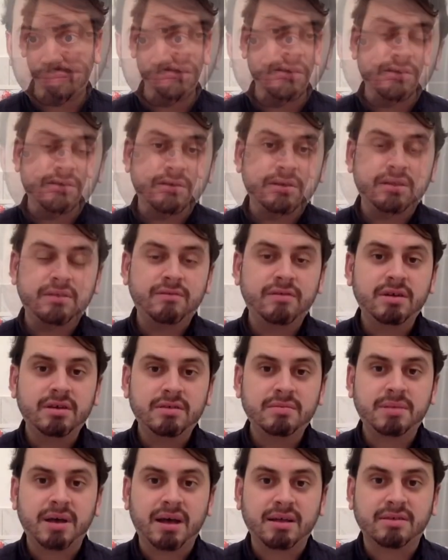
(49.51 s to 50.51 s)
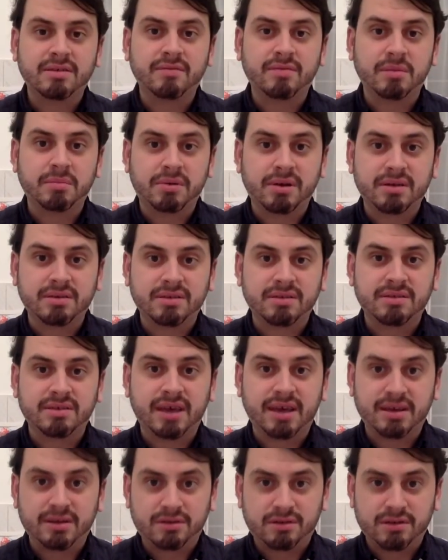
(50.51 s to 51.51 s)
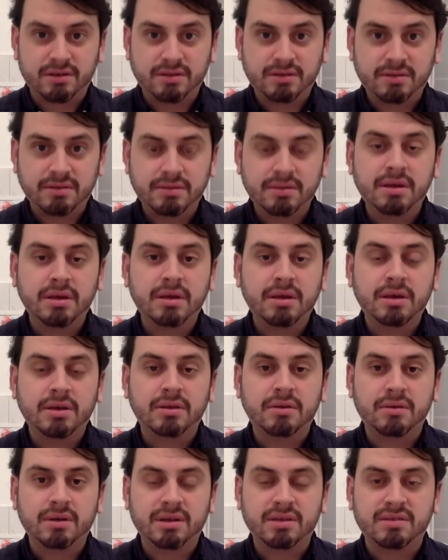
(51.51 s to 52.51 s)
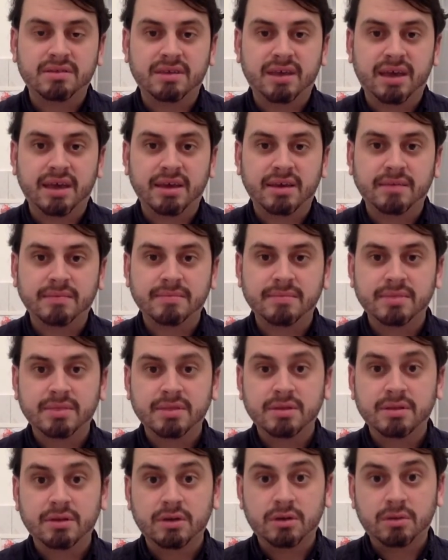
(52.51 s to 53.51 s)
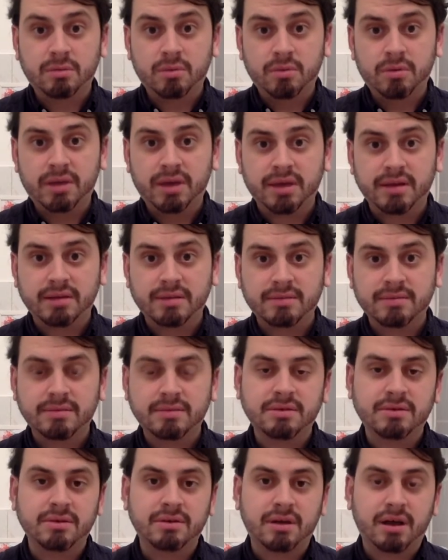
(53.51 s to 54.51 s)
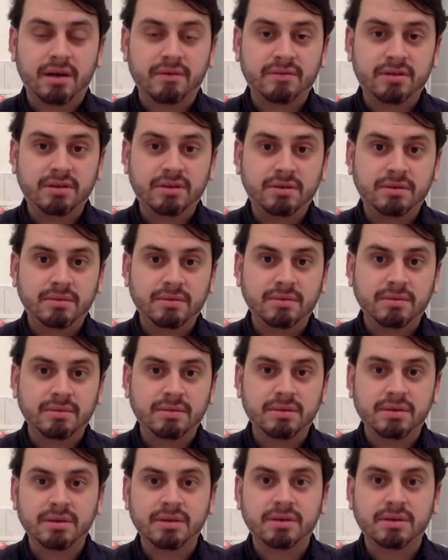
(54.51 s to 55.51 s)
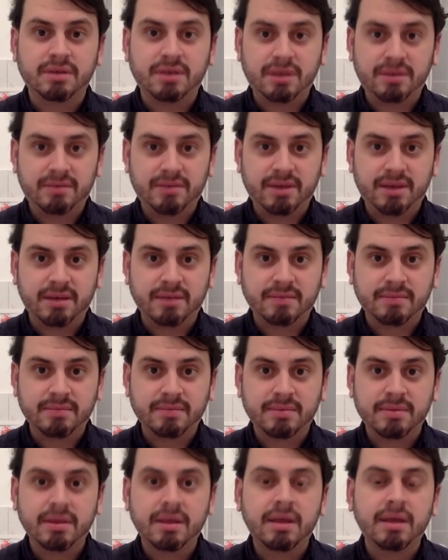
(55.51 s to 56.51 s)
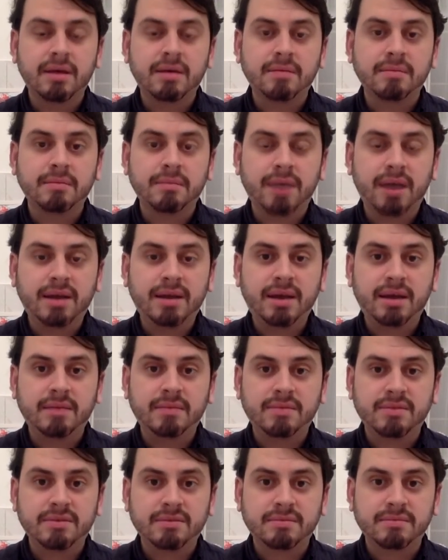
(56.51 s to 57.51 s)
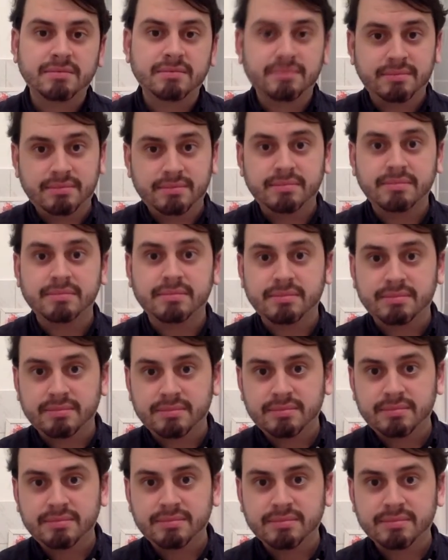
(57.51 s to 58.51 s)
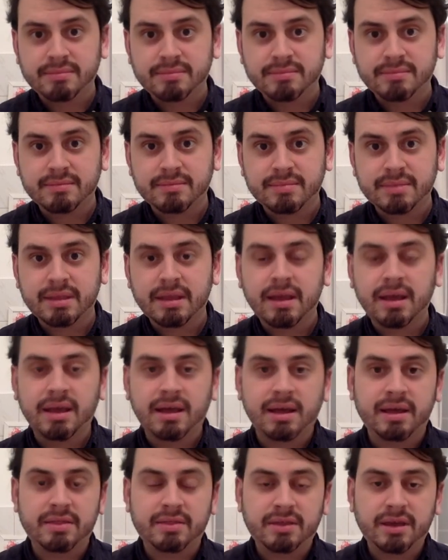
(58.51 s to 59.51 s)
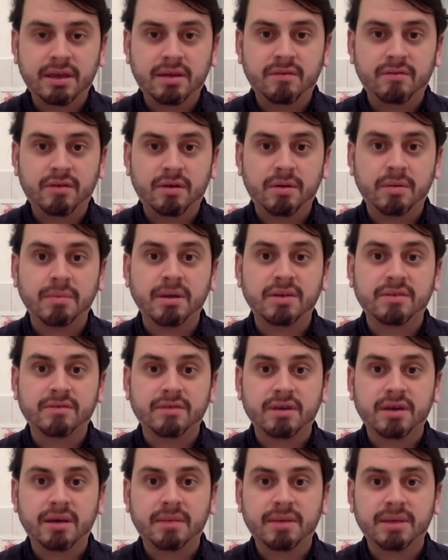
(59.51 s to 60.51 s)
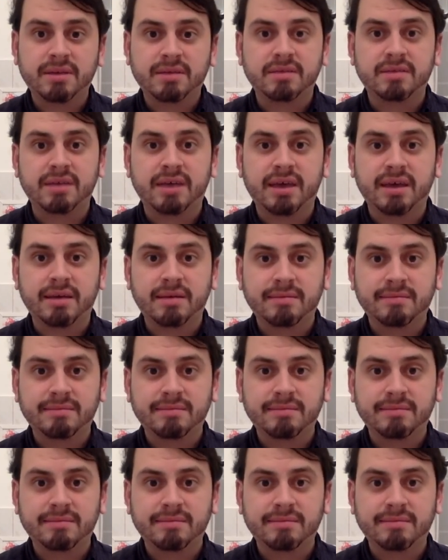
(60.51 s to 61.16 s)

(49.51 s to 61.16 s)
So in the first part of the presentation, you can say, good morning, good afternoon, good evening. My name's and thank you very much for coming today.